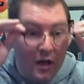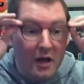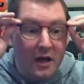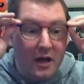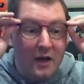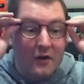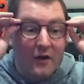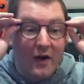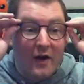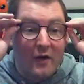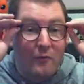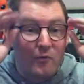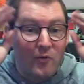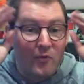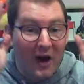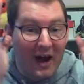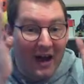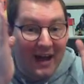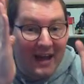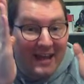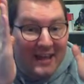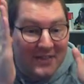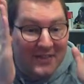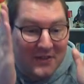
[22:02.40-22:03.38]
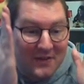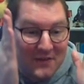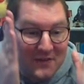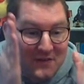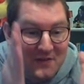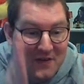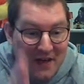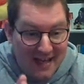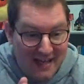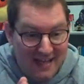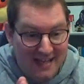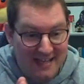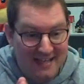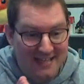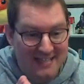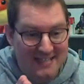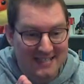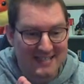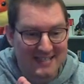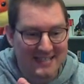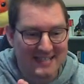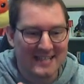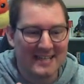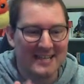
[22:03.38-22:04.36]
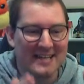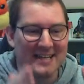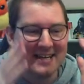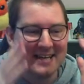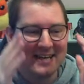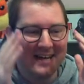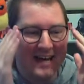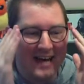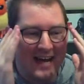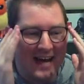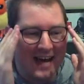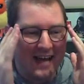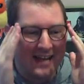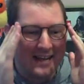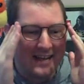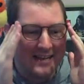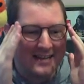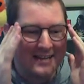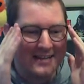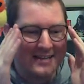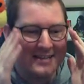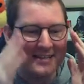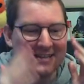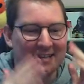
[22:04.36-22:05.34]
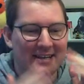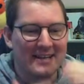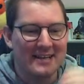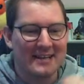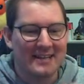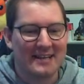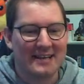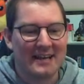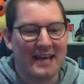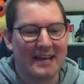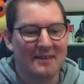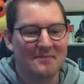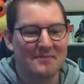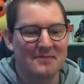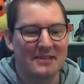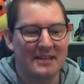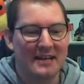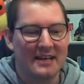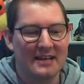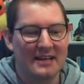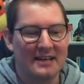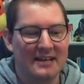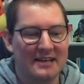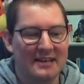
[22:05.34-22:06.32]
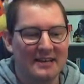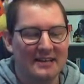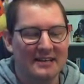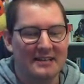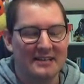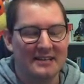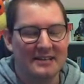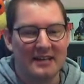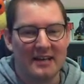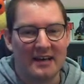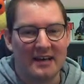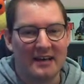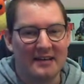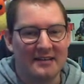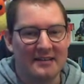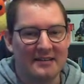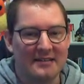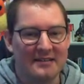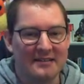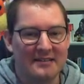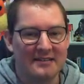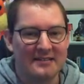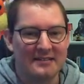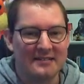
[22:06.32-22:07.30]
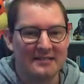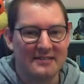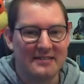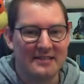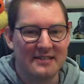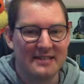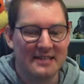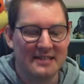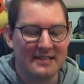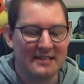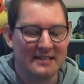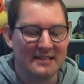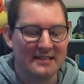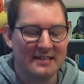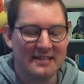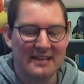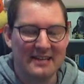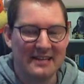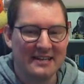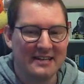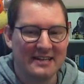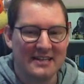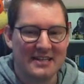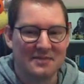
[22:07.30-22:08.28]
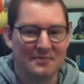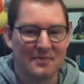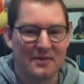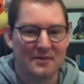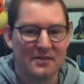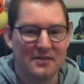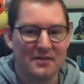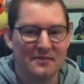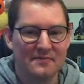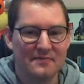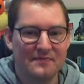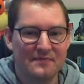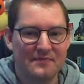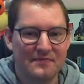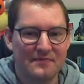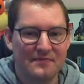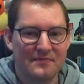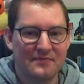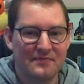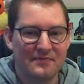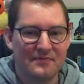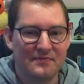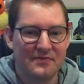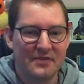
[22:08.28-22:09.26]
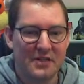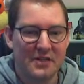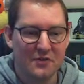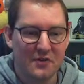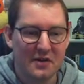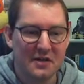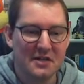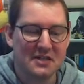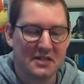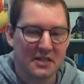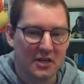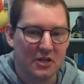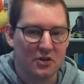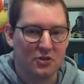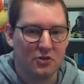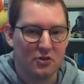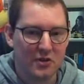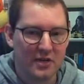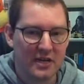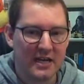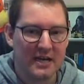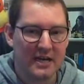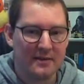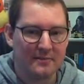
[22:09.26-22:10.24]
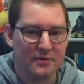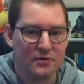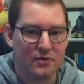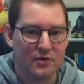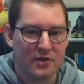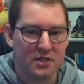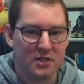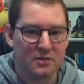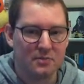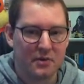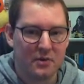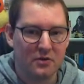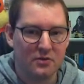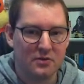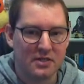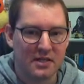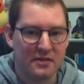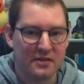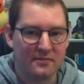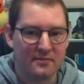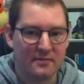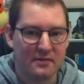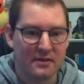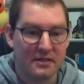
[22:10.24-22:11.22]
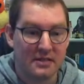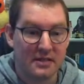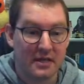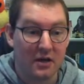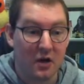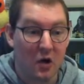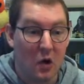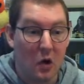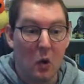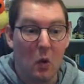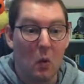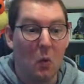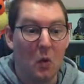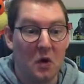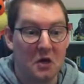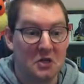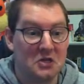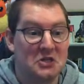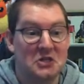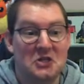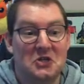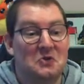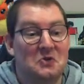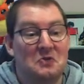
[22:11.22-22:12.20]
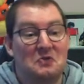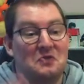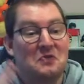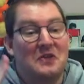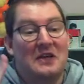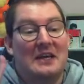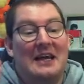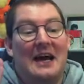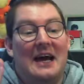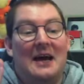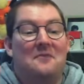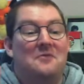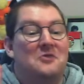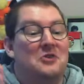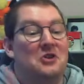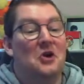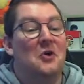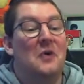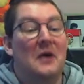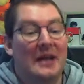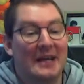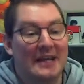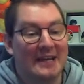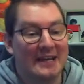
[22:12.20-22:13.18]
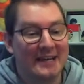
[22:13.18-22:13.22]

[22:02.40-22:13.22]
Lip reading: like right in the face, and the game's like, nah. You didn't expose him. You really got to look at him to expose him. It's like, what do you think I'm doing?